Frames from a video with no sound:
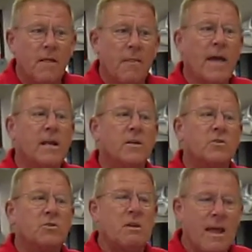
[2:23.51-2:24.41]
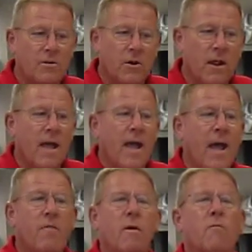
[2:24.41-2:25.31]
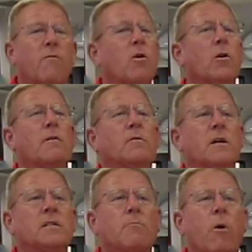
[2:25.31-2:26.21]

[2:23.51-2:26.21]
That is standard, and they're full of disc